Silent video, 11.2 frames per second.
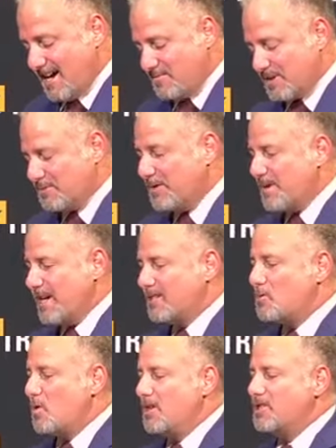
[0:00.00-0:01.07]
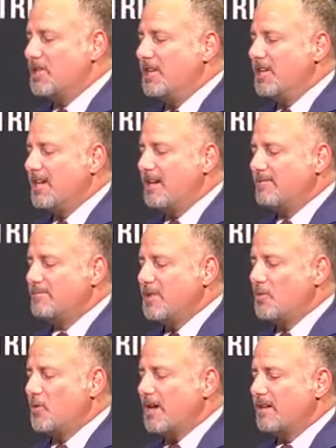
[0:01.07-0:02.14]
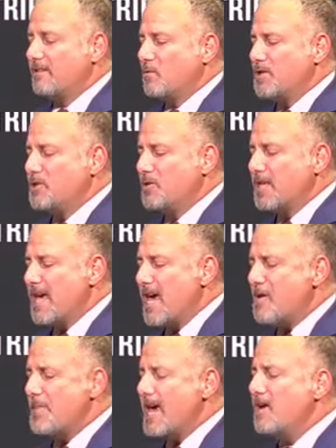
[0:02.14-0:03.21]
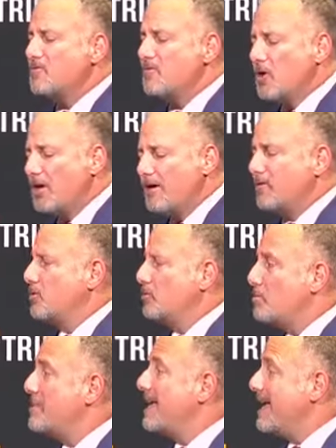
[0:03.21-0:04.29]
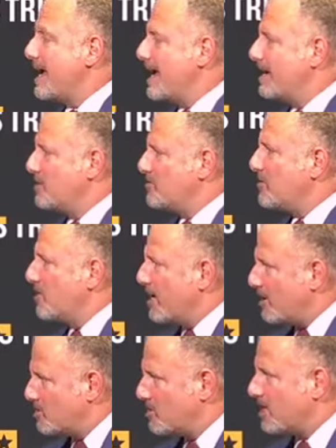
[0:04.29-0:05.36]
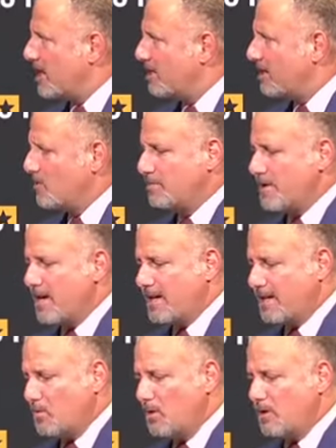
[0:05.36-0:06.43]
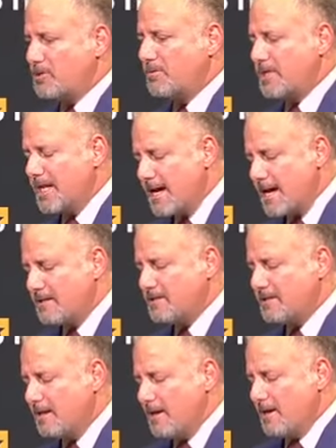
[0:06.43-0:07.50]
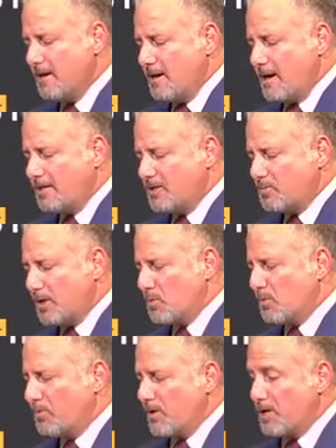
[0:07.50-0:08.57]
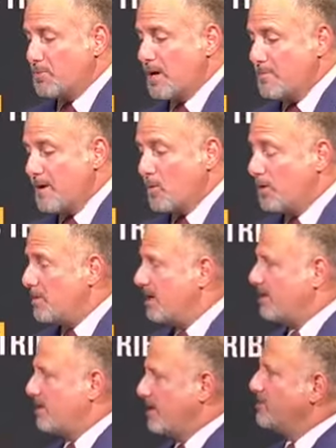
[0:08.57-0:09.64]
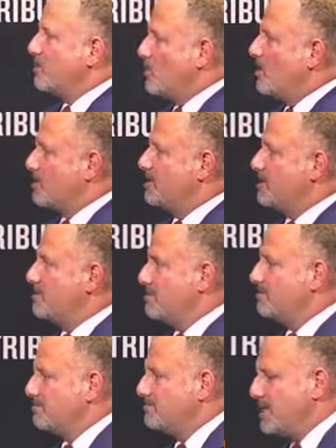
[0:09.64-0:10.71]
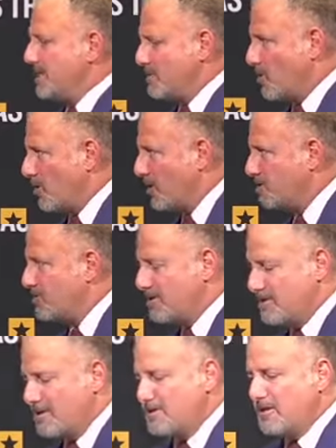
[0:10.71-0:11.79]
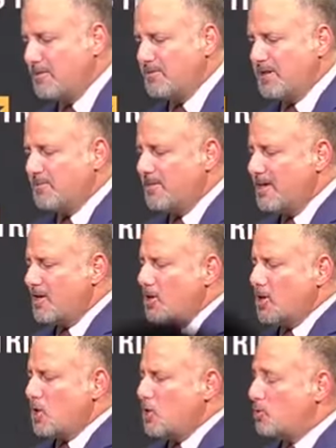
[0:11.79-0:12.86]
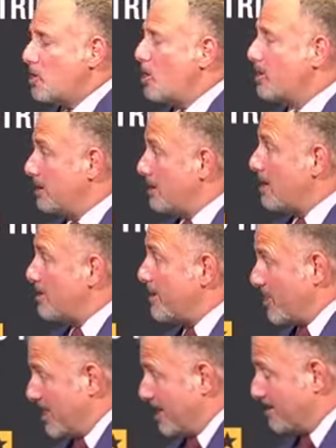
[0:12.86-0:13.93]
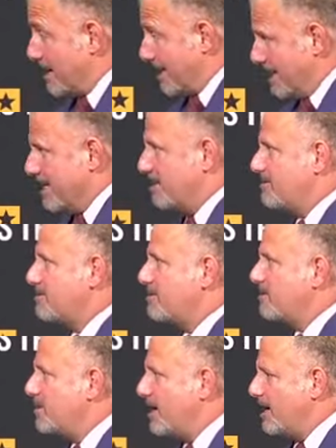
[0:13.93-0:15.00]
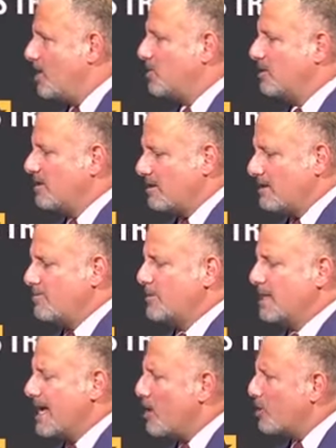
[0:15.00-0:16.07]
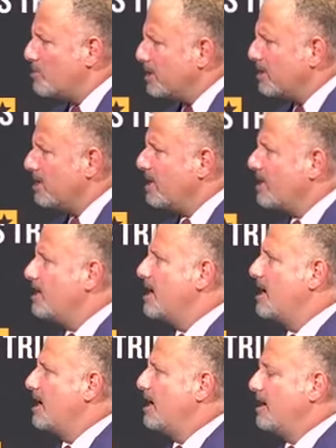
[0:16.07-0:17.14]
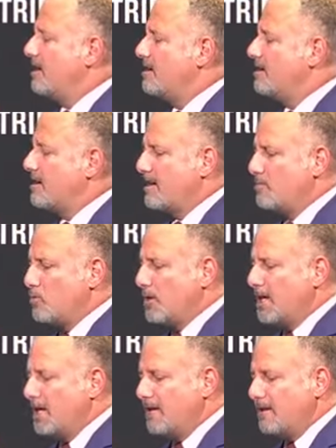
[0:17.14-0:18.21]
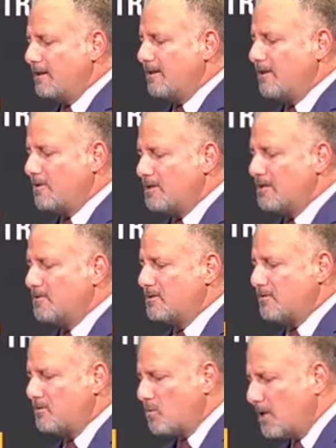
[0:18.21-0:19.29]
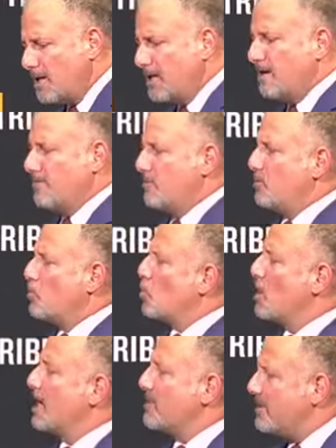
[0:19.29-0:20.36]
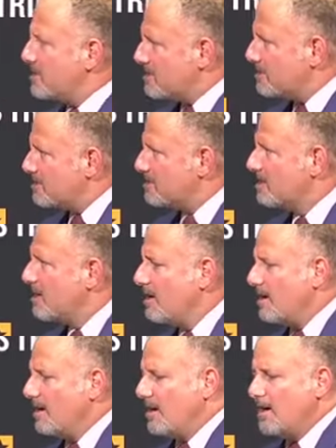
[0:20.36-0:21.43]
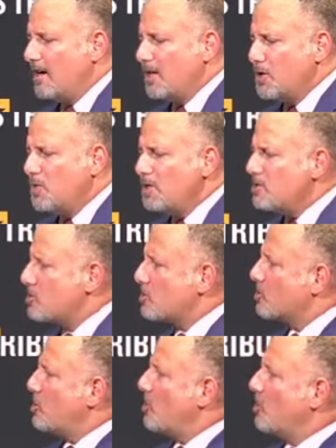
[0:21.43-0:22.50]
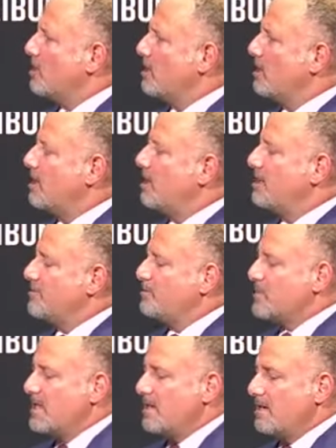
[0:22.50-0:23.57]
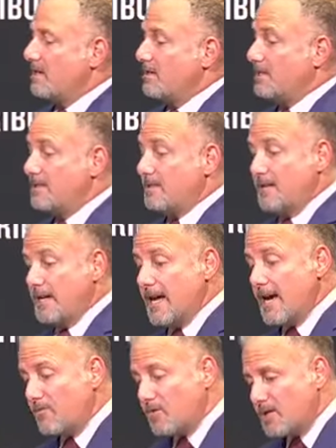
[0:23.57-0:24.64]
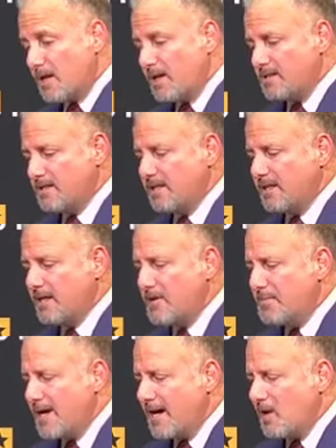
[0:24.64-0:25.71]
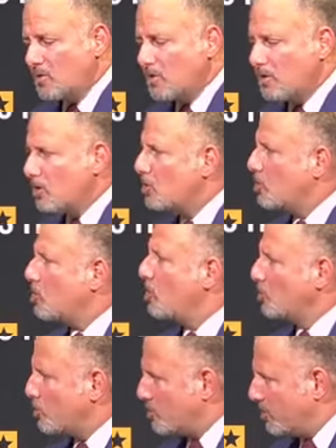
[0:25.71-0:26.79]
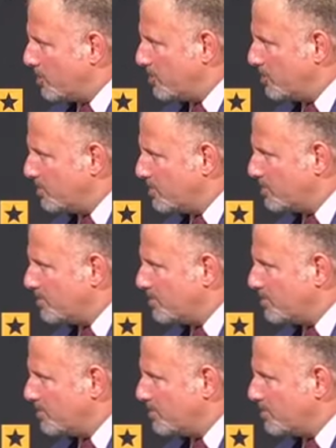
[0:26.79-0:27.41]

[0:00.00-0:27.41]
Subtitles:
Brings me to my next question. You know, when your campaign for governor began at the very outset, and I went back and I watched some of the ads, and I just wanted to refresh my memory, but I live in the Washington media market, so I saw some of them. You talked a lot about things like this, about government accountability and bringing, you know, a sense of running government more like a business. You didn't talk a lot, at least in the advertising, about cultural issues.